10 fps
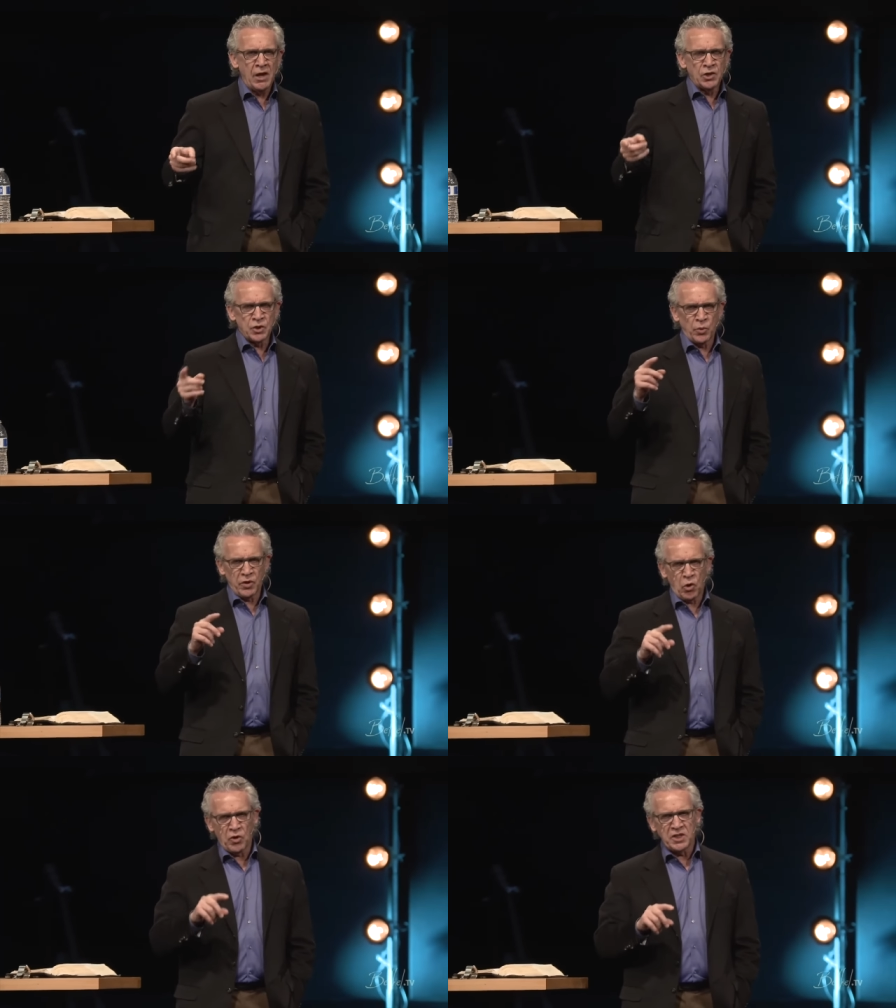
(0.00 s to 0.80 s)
So where the
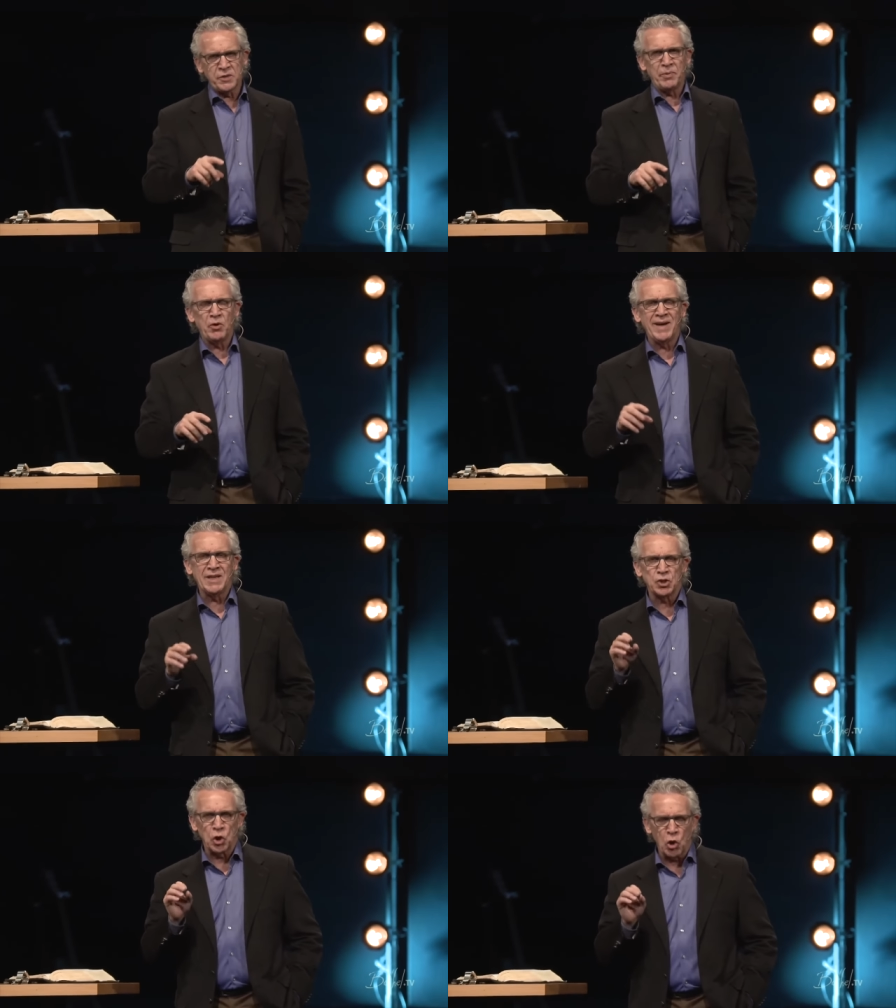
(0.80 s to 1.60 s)
Holy Spirit
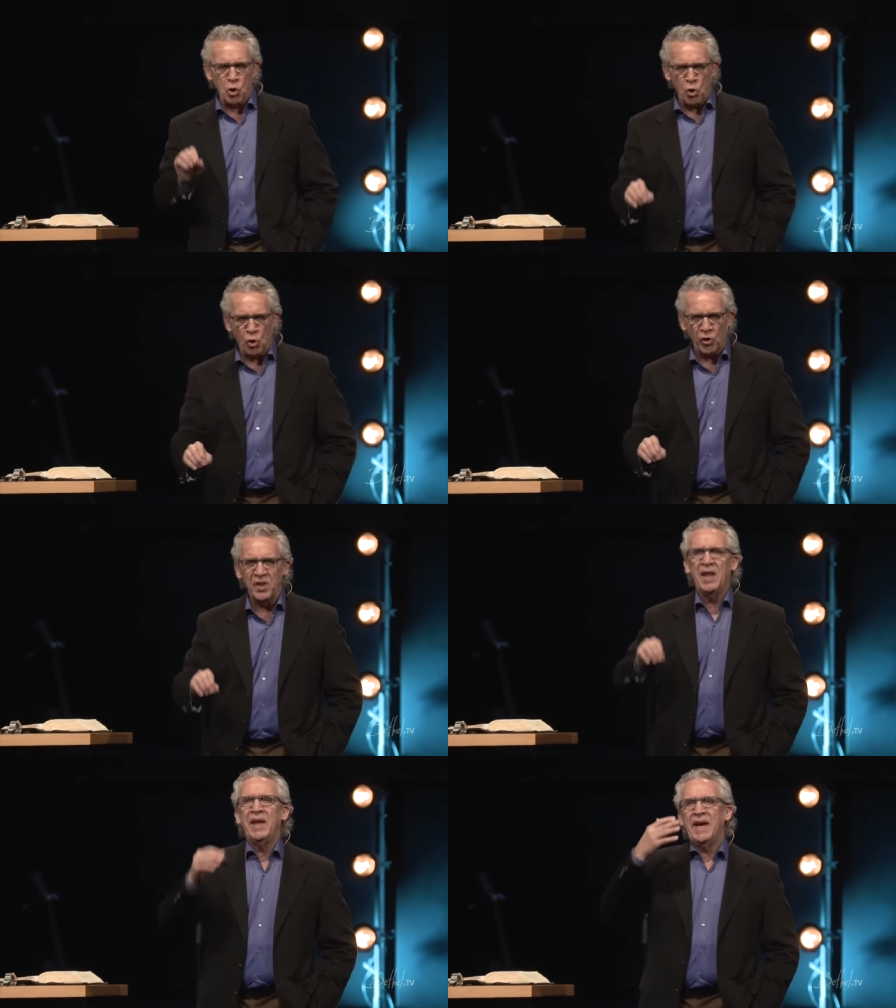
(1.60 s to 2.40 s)
is Lord,
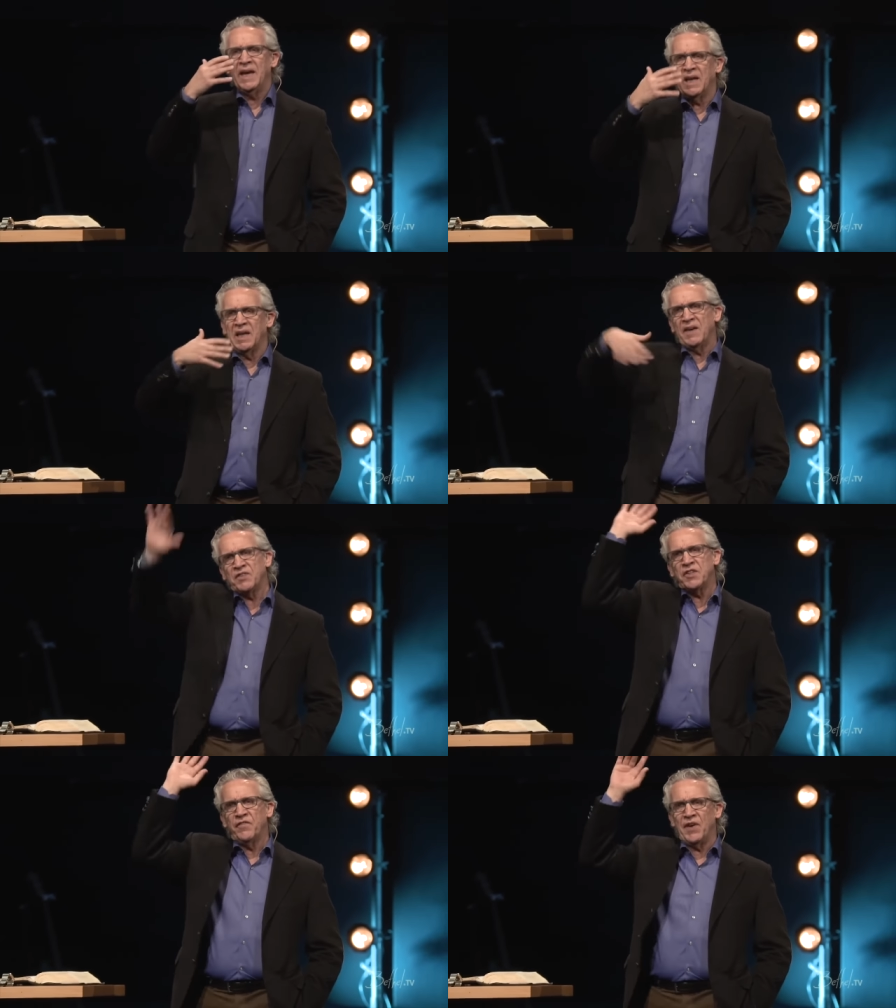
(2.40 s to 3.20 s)
he lifts
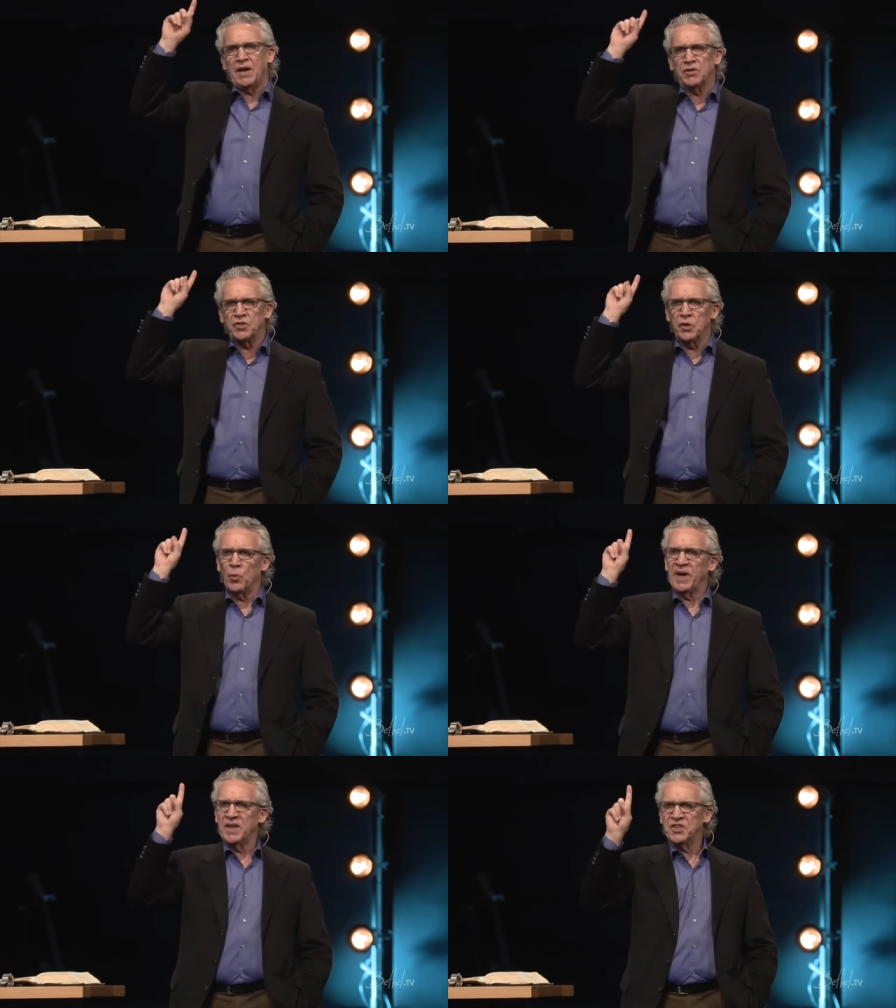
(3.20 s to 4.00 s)
the veil so that
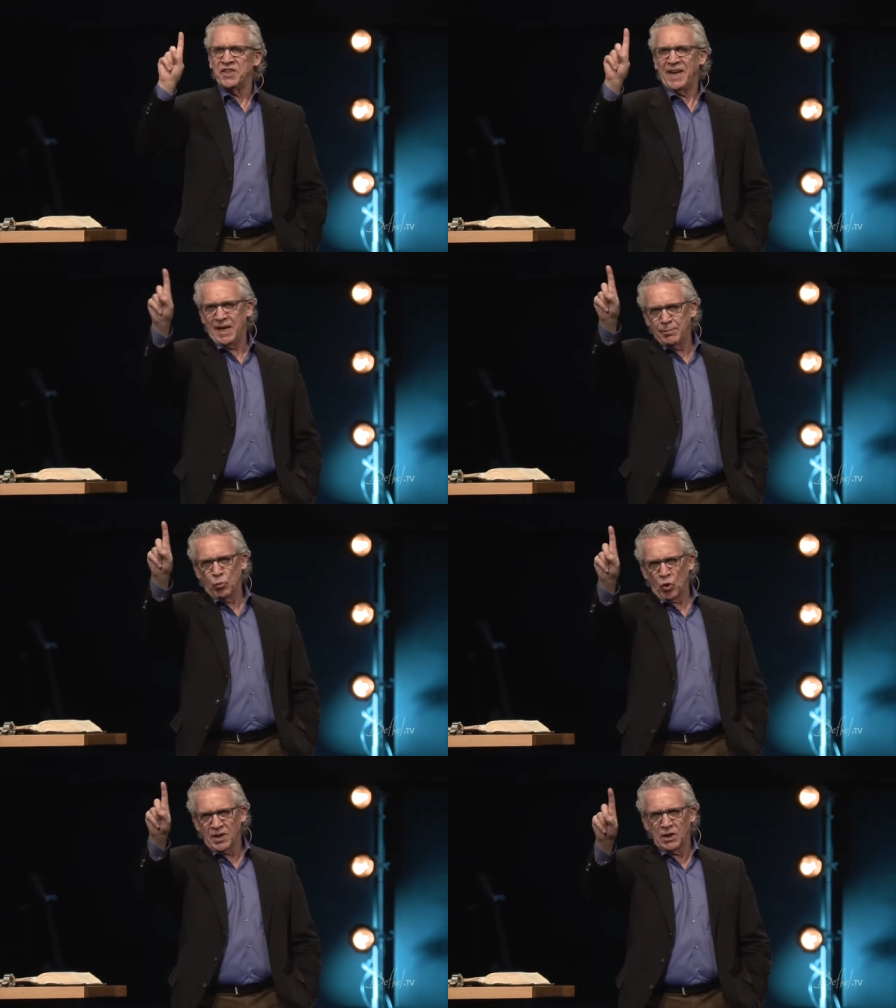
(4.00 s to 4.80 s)
we can see him
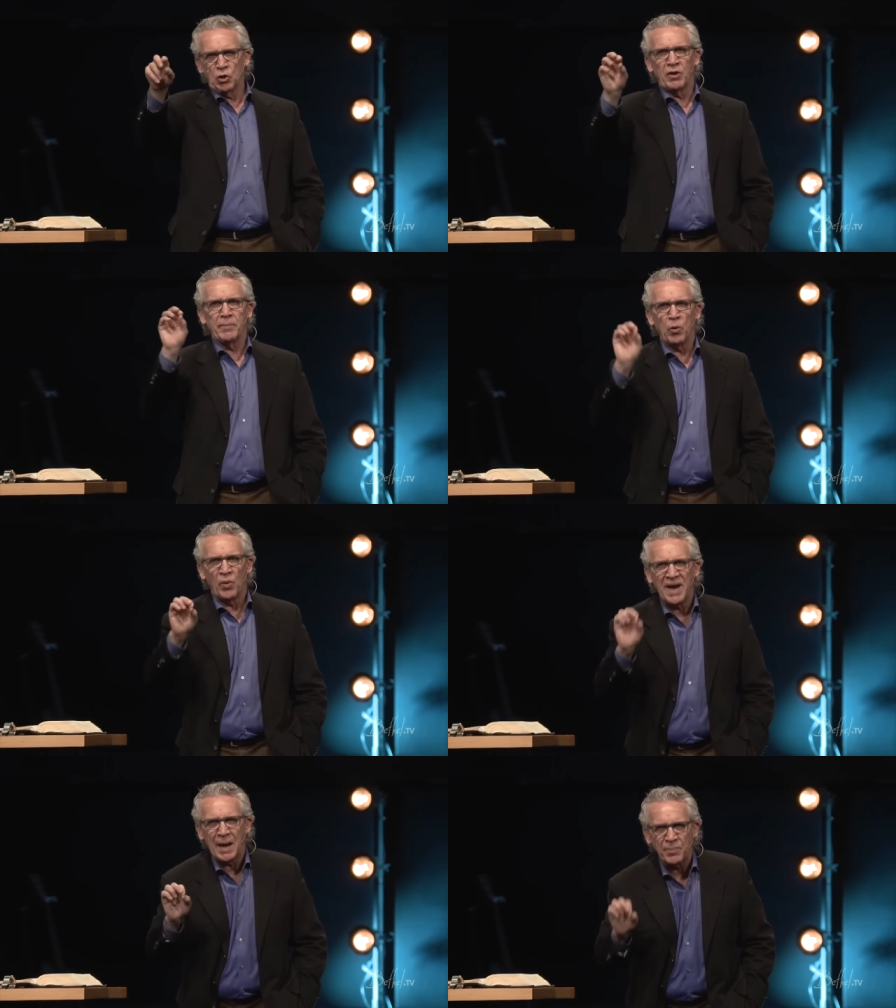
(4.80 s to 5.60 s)
more clearly. But what
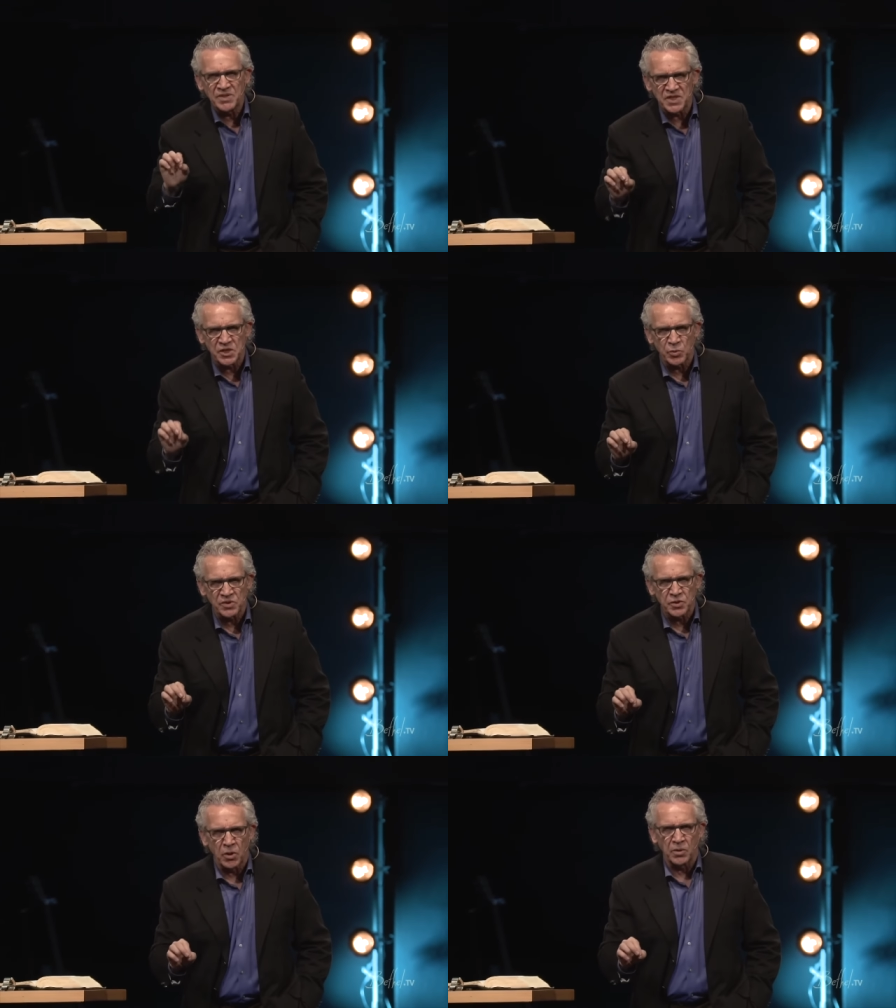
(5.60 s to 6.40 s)
happens as a
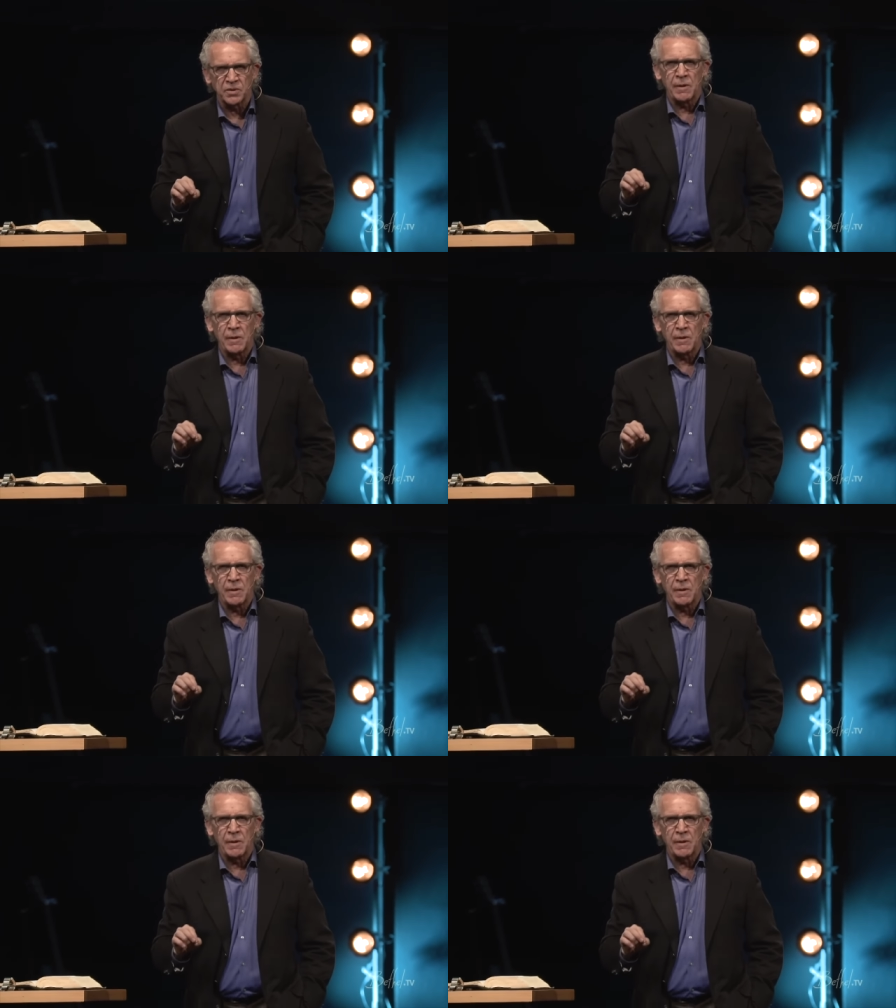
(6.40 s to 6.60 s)
result?